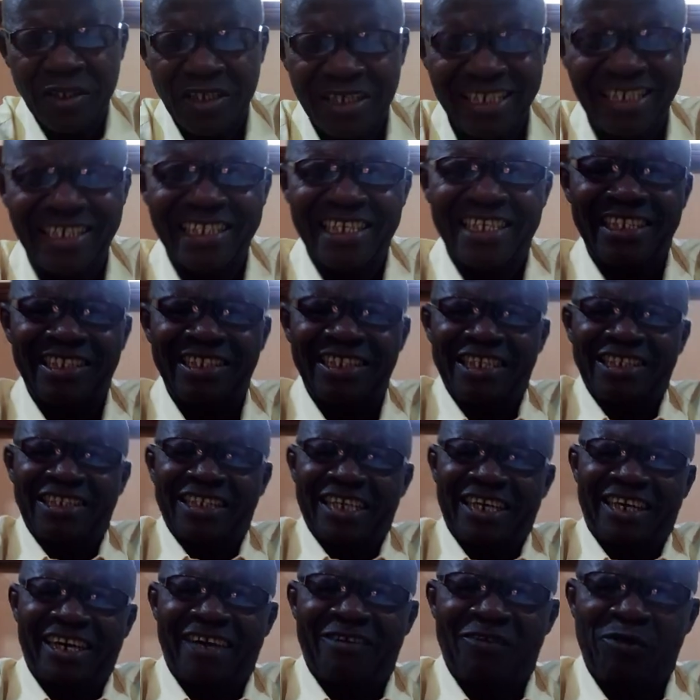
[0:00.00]
in the, in the
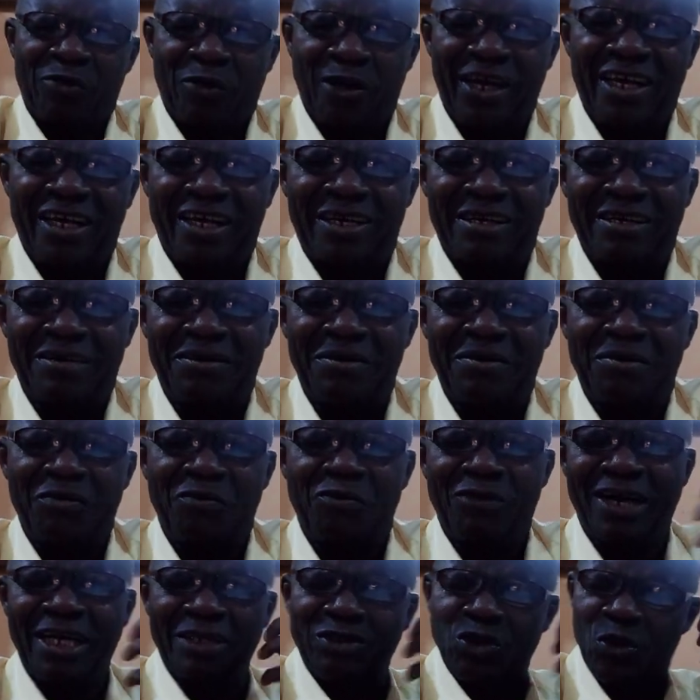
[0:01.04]
general way,
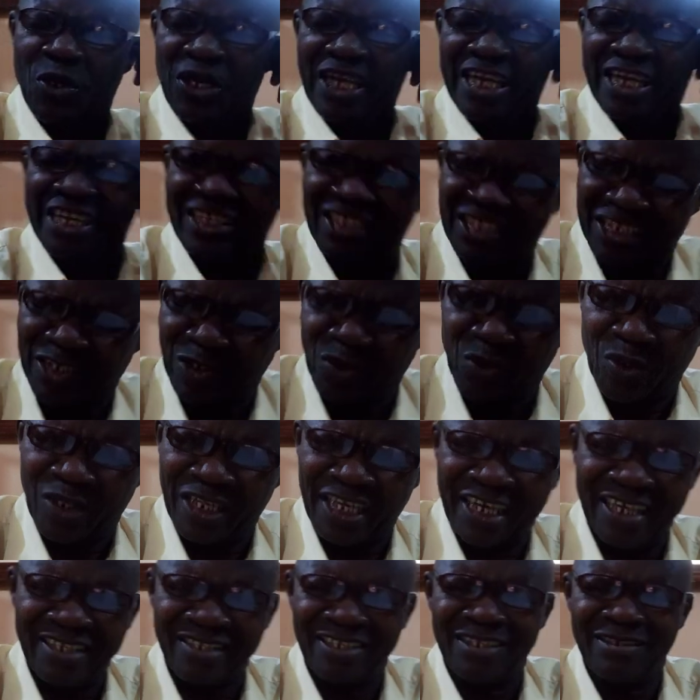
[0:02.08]
when you listen to
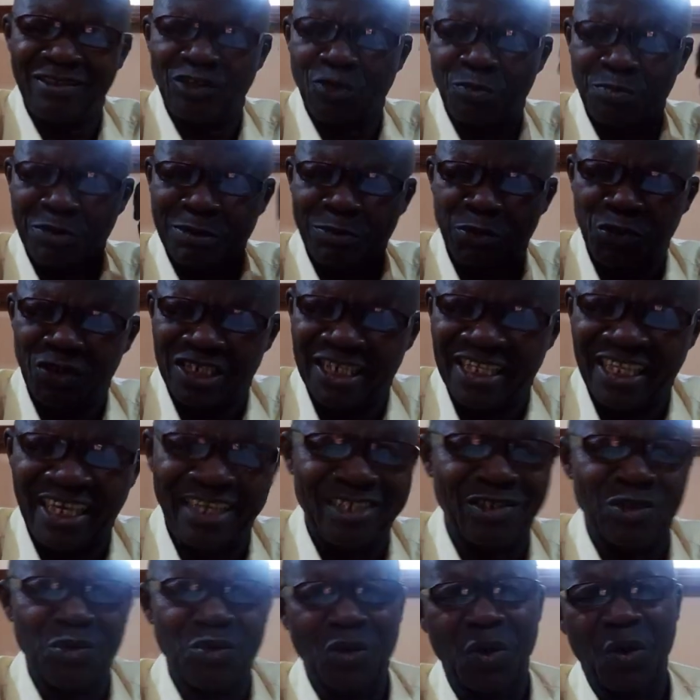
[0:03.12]
that, to people say
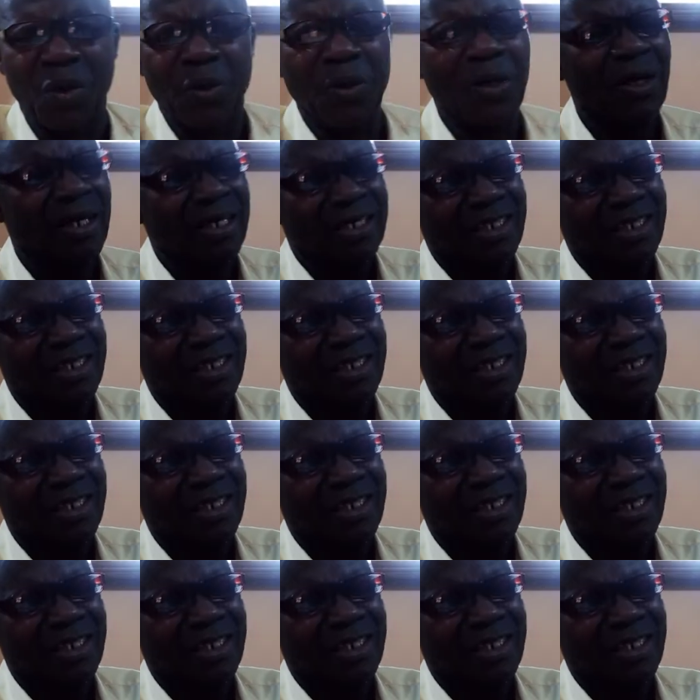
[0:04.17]
that, you know,